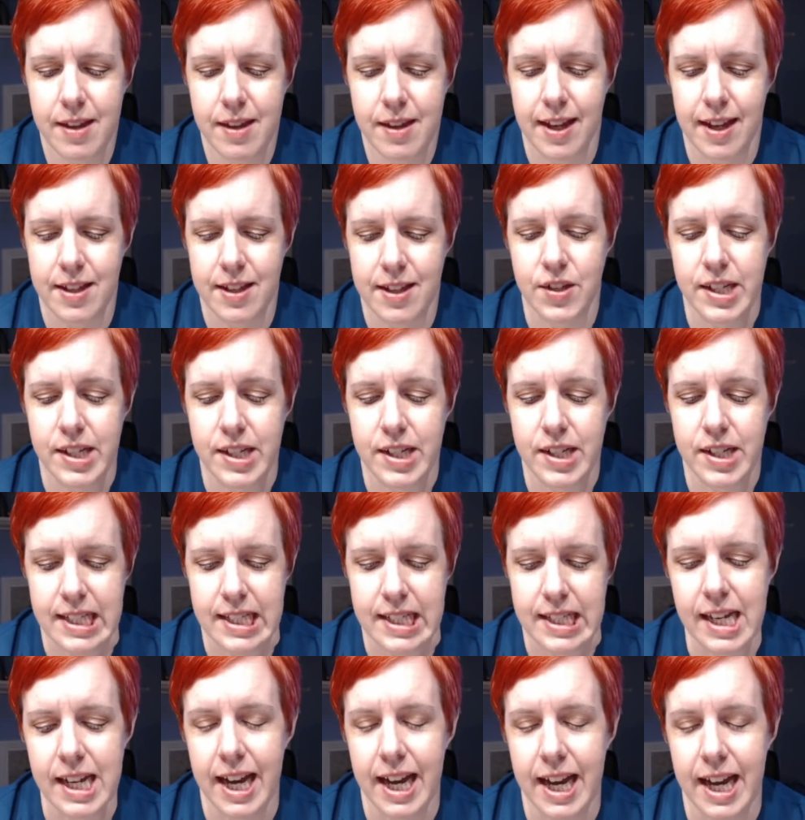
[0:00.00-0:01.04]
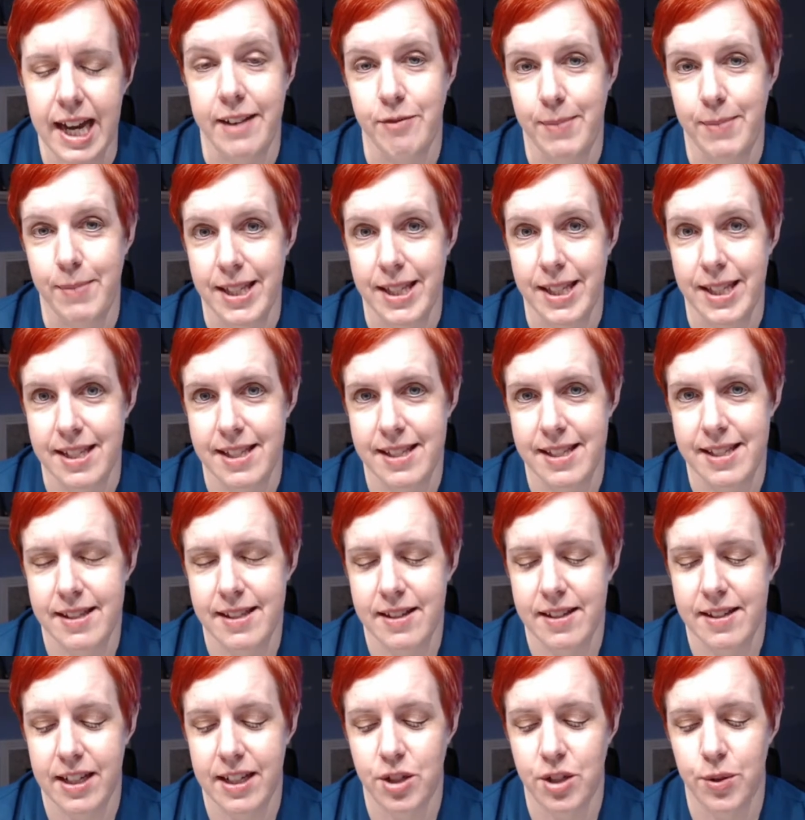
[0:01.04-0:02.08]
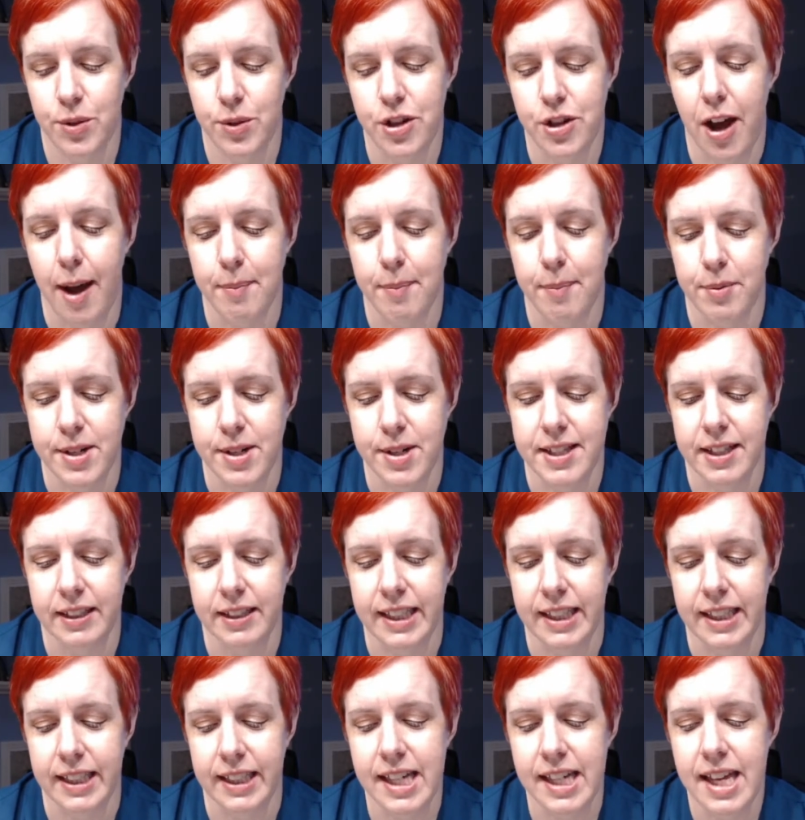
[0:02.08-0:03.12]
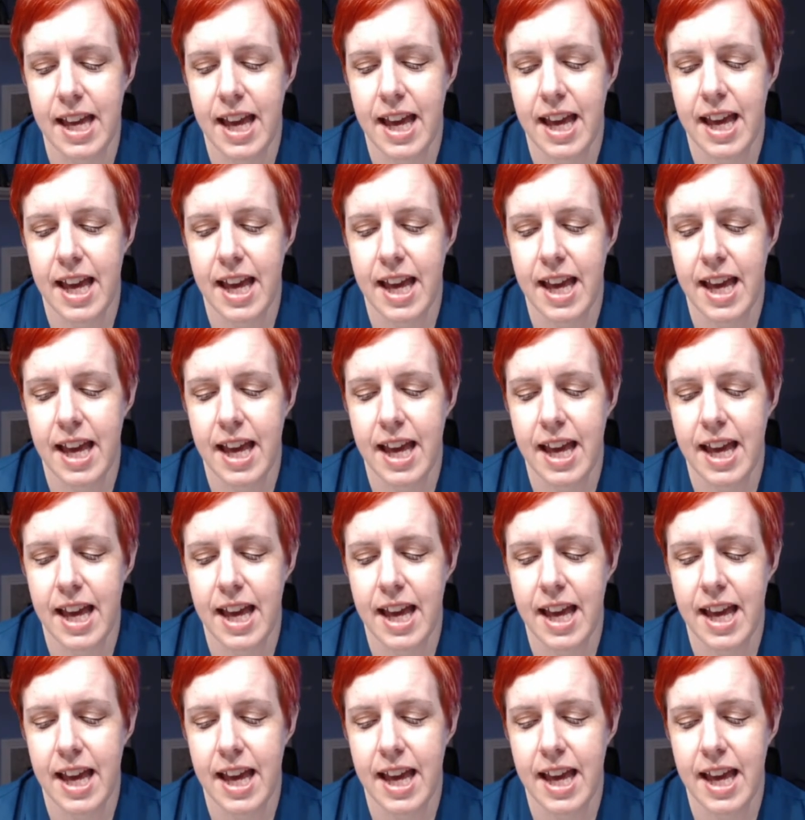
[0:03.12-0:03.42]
As you can see, I've made this into a top recently,